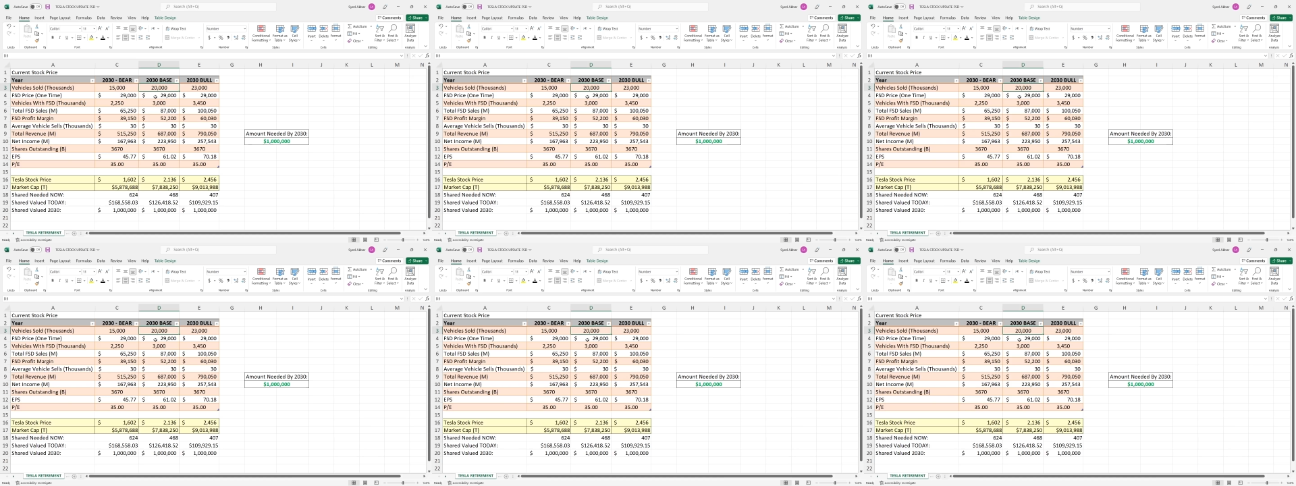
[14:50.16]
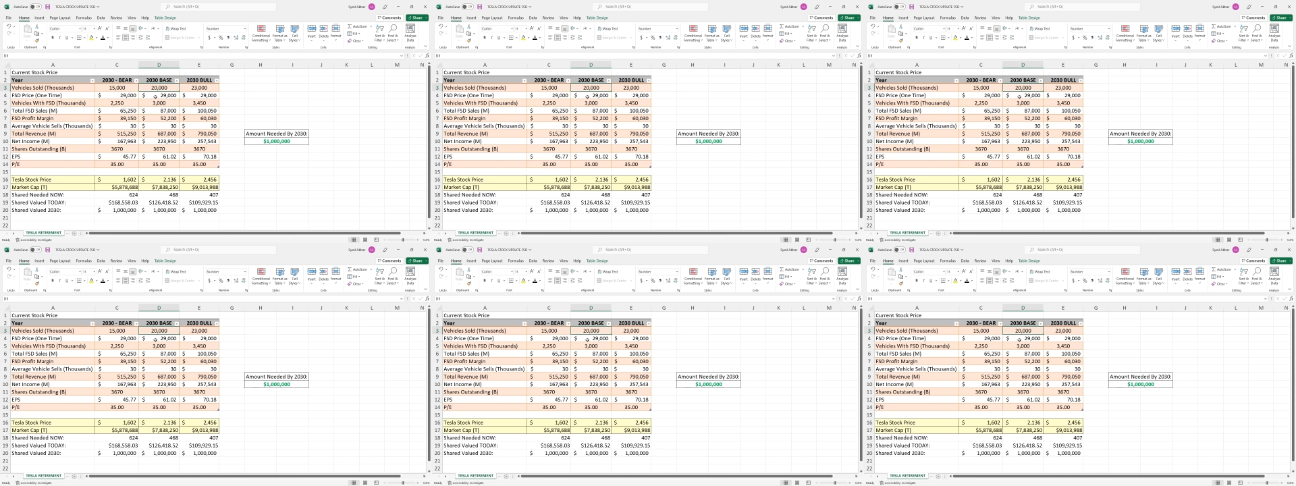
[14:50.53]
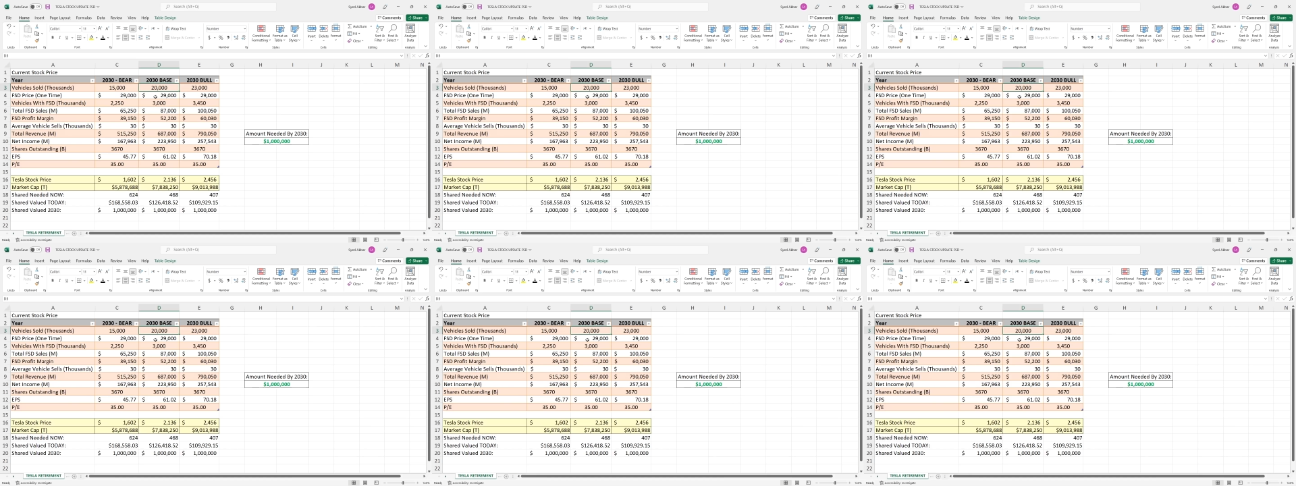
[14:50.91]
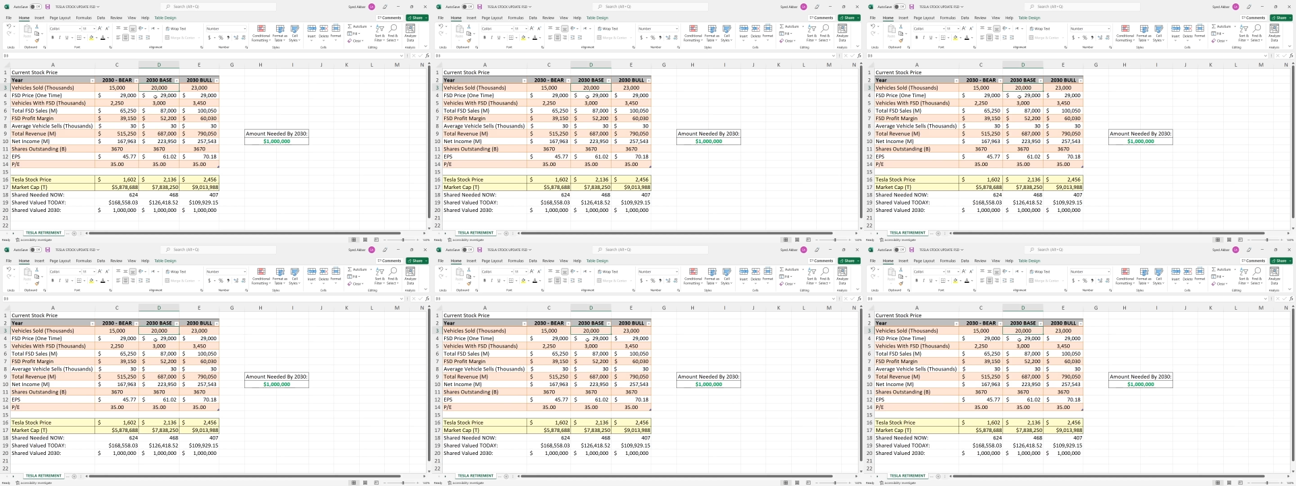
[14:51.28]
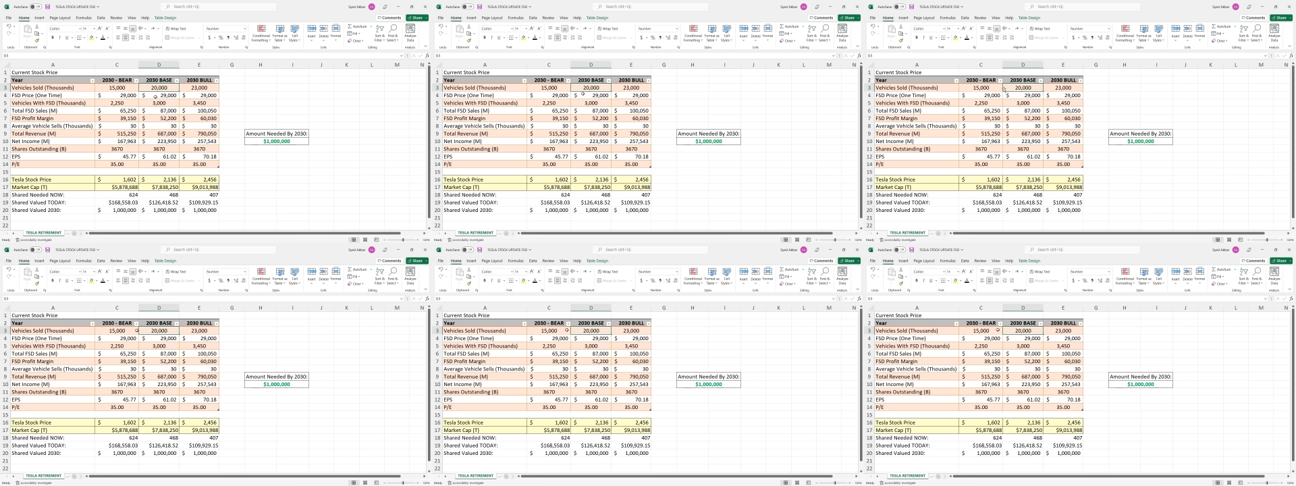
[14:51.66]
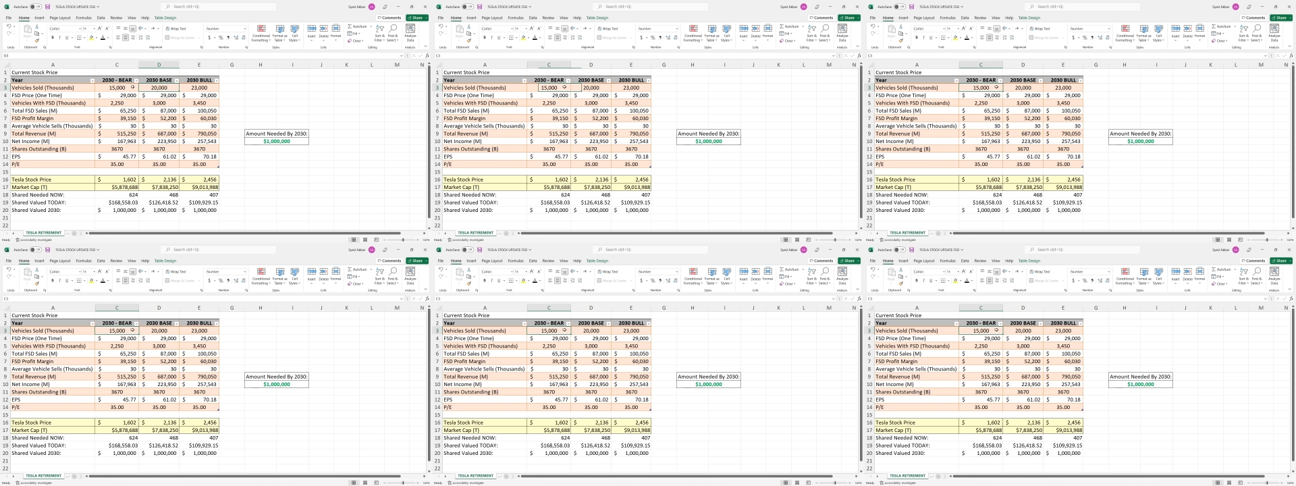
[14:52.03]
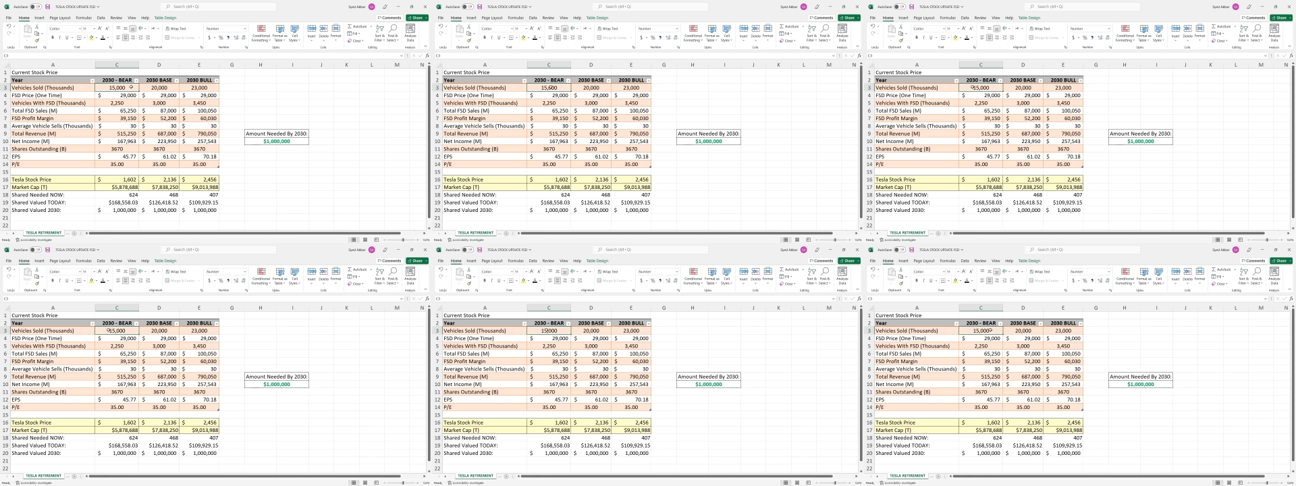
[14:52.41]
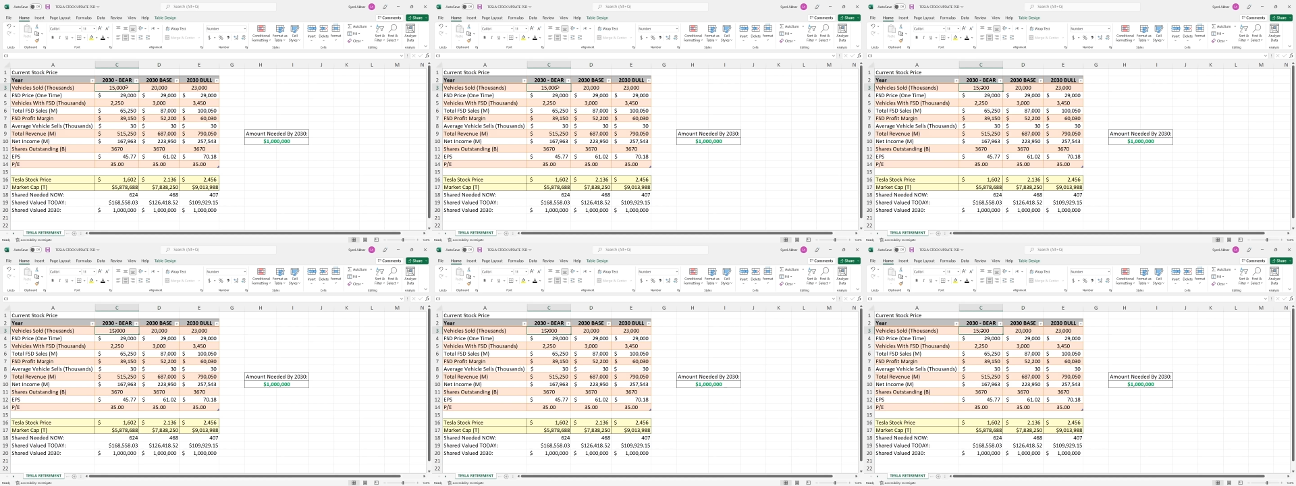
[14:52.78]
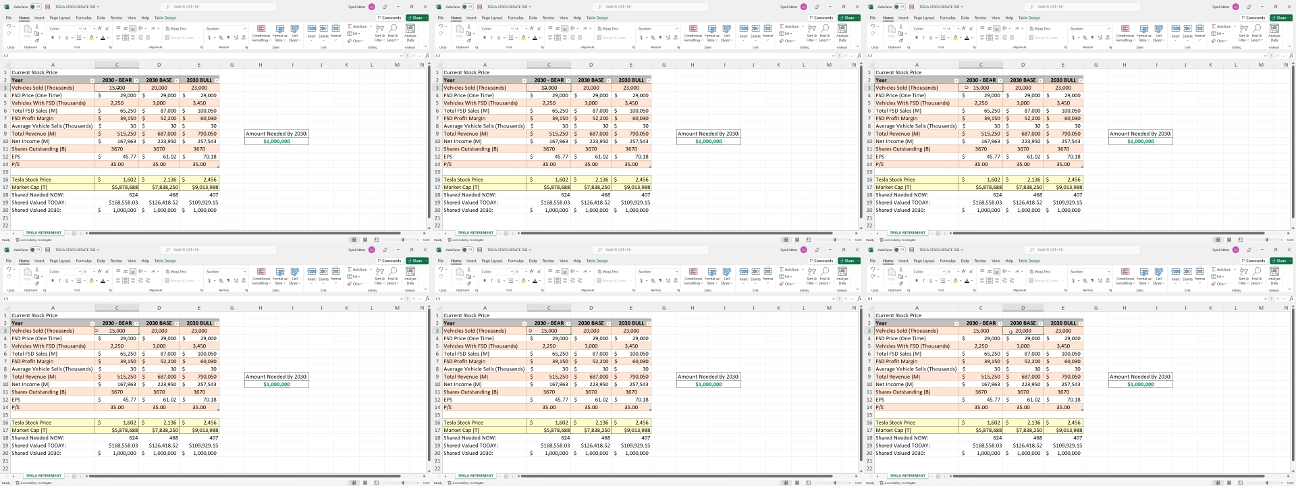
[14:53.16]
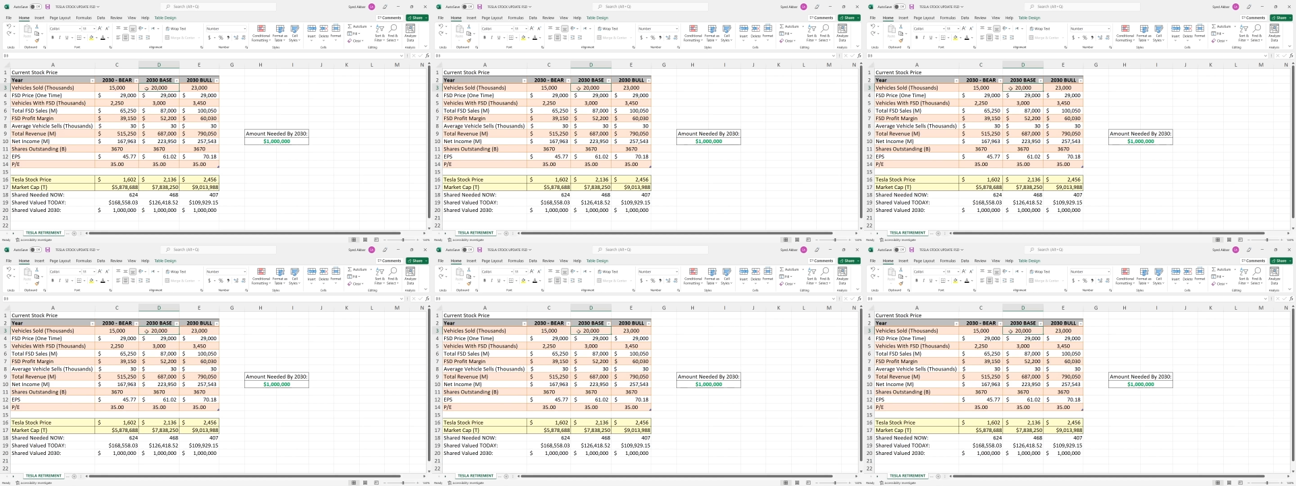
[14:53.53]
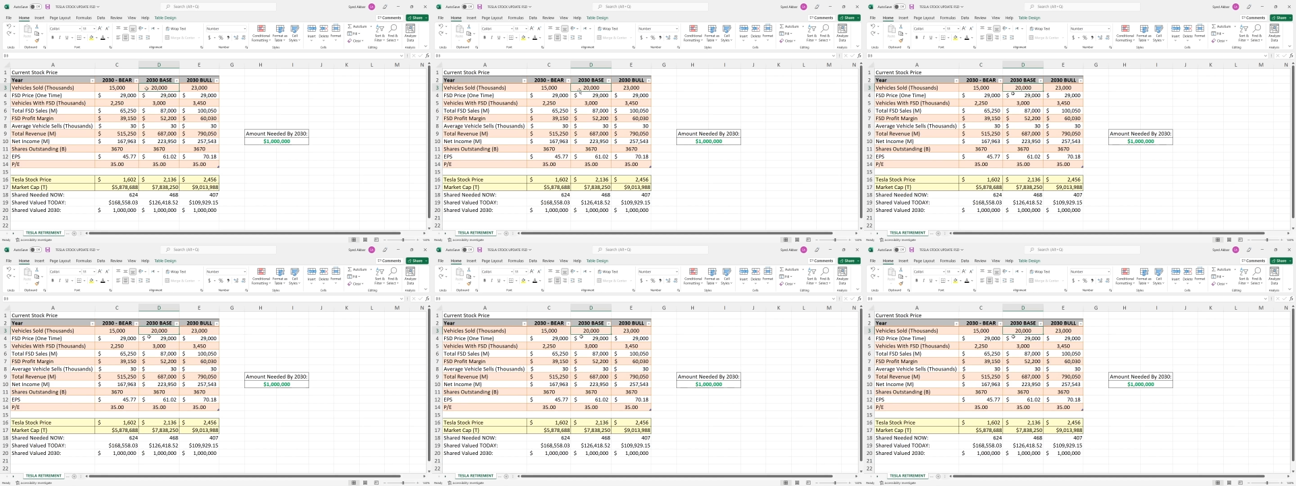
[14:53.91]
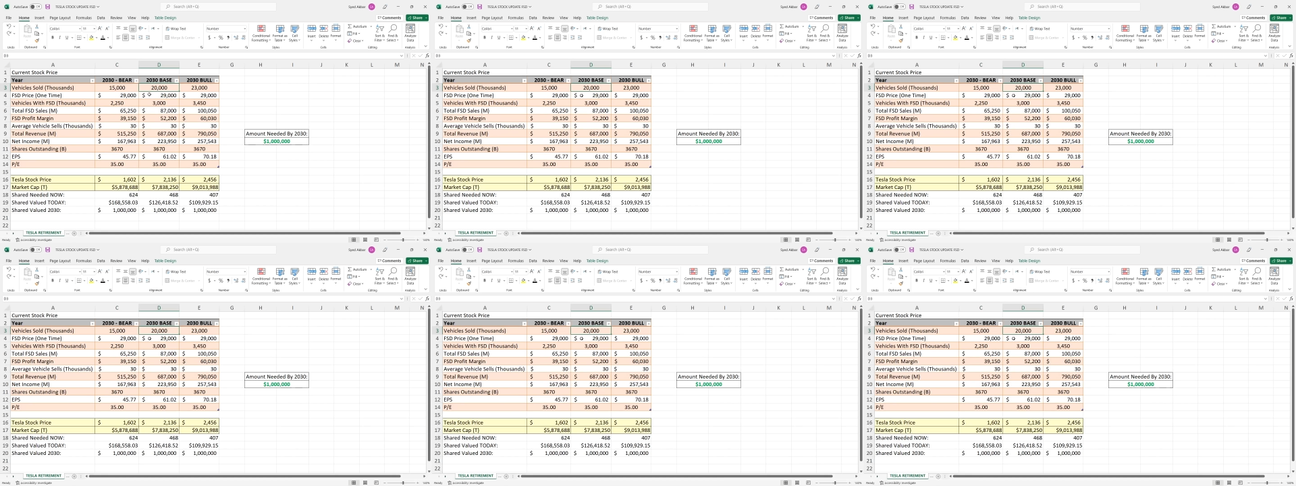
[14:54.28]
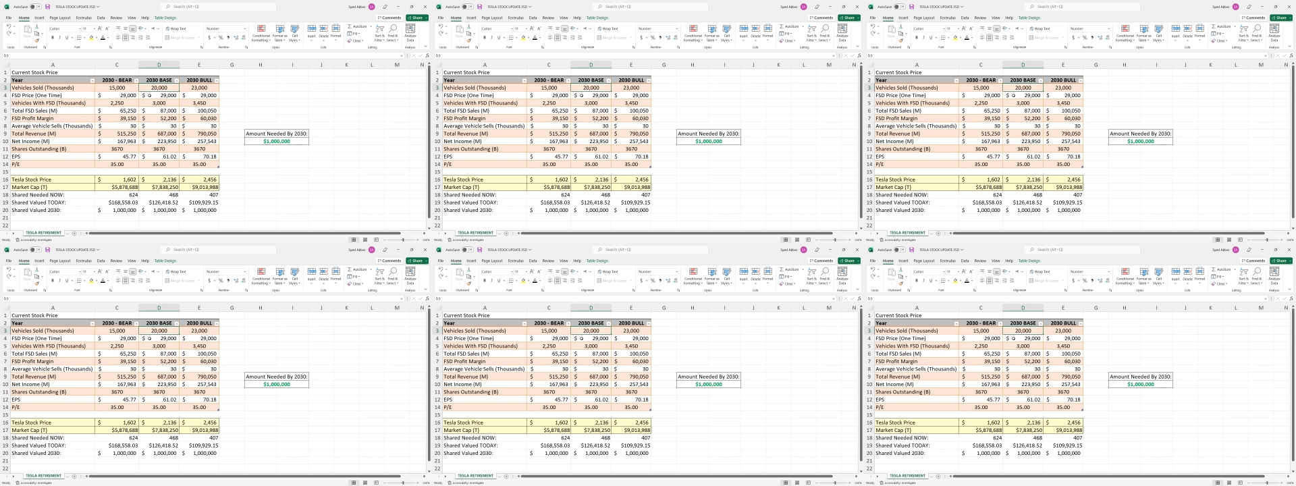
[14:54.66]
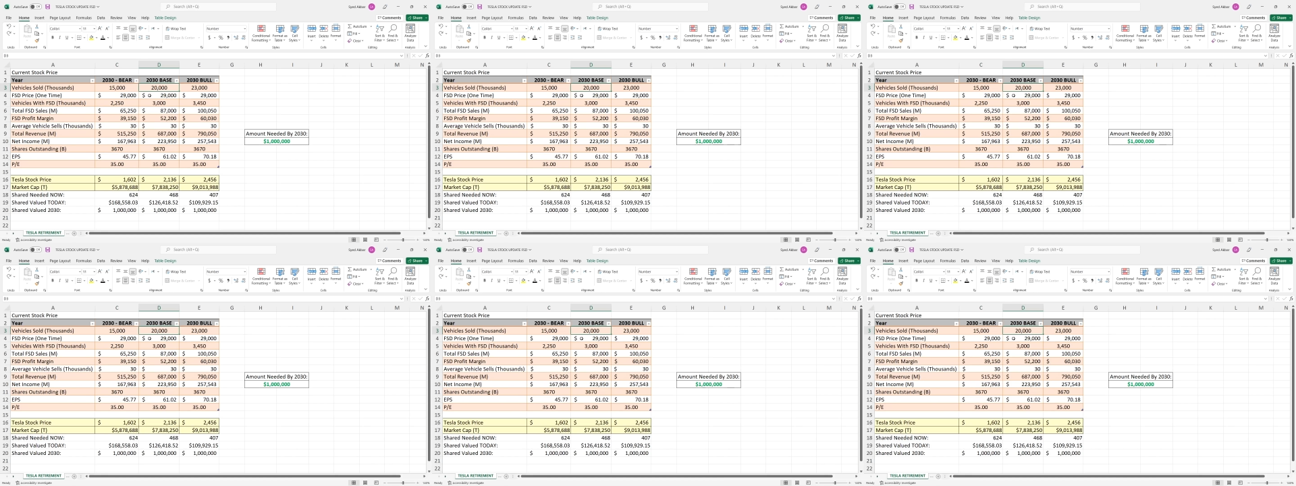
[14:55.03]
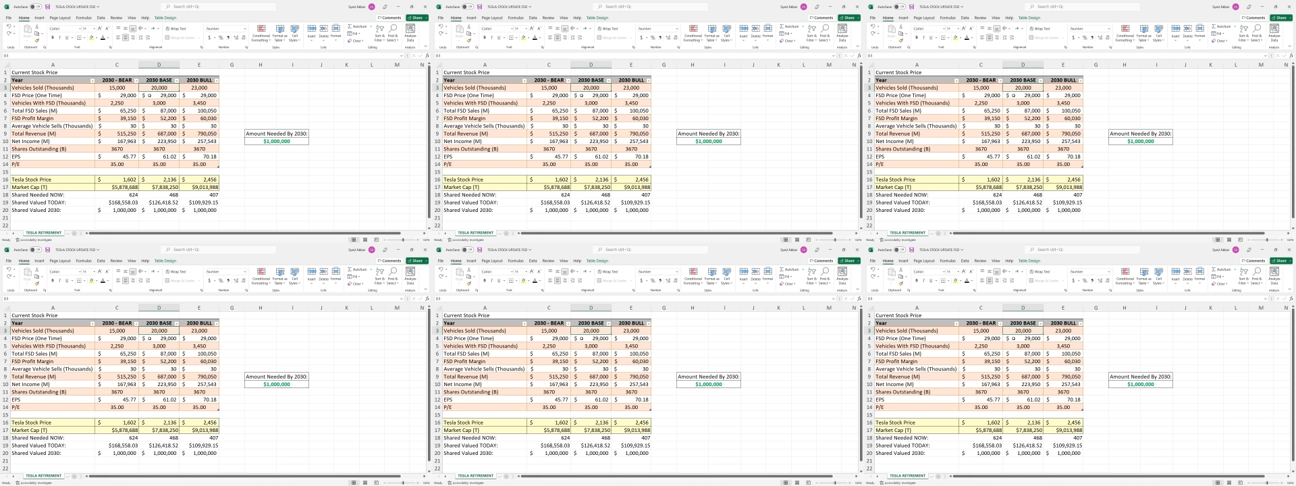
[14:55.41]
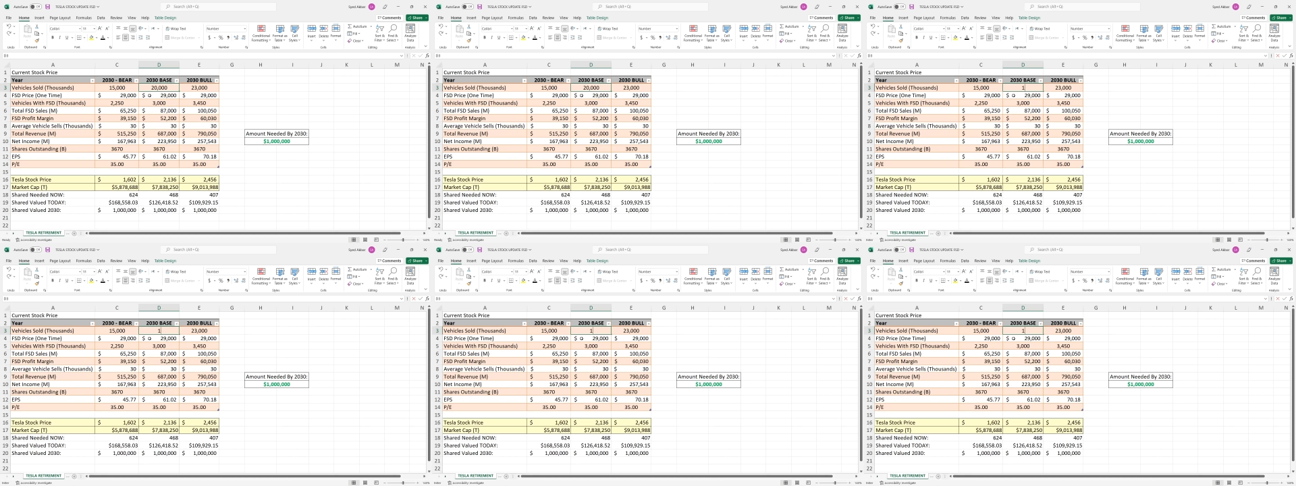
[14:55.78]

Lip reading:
No face is visible, so there are no lips to read.